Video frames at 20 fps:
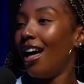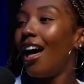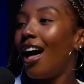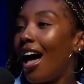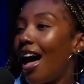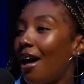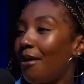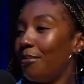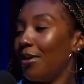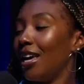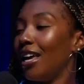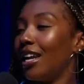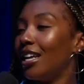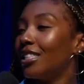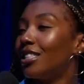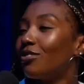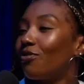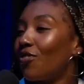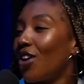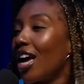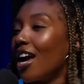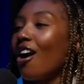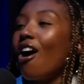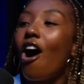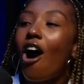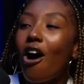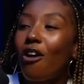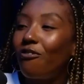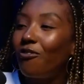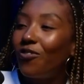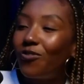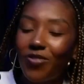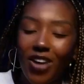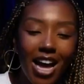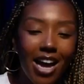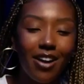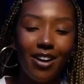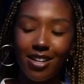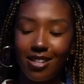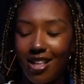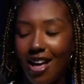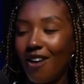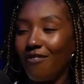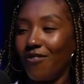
I mean, it's all fair in love